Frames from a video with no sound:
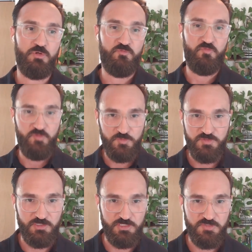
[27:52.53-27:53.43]
or
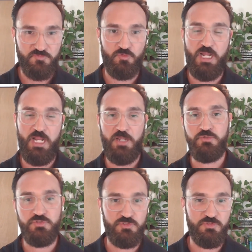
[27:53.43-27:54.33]
filters for how
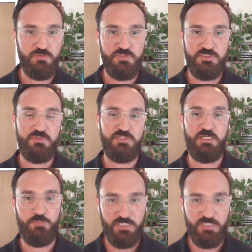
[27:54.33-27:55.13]
you choose to set up